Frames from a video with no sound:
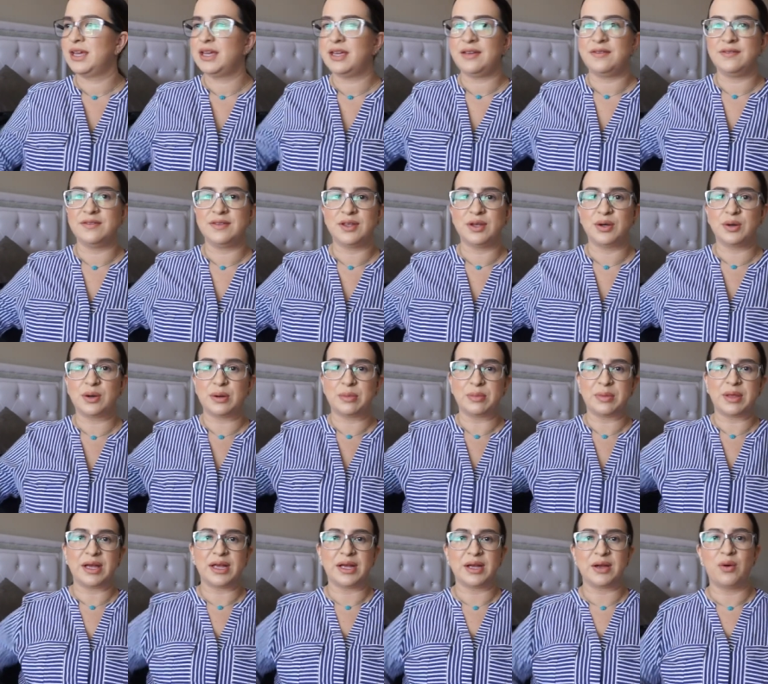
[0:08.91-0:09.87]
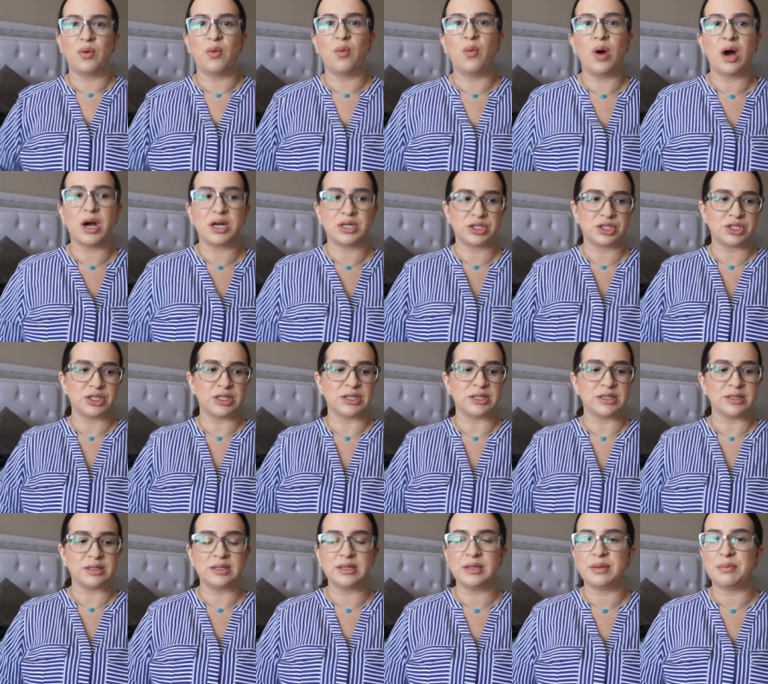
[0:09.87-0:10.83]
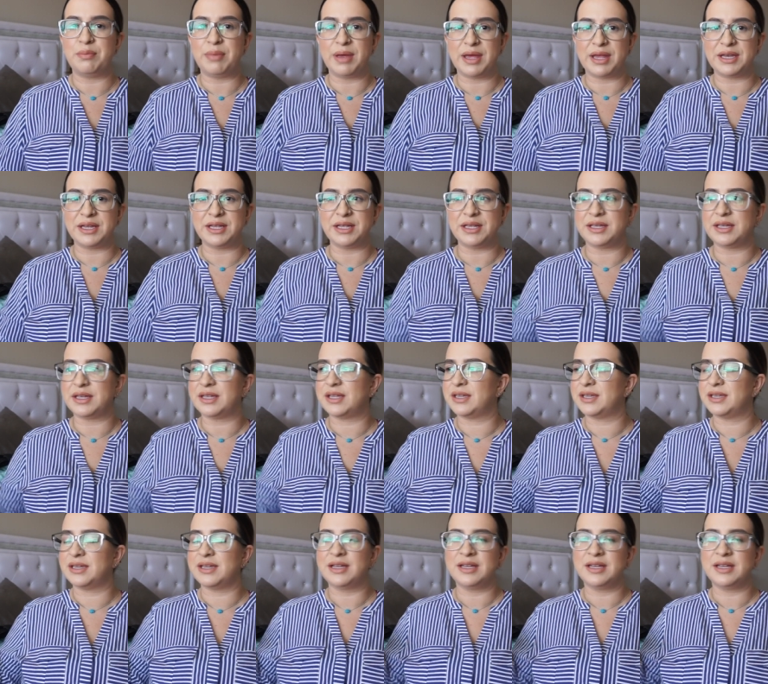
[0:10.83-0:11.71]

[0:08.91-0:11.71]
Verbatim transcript: even though I'm like washing bedding and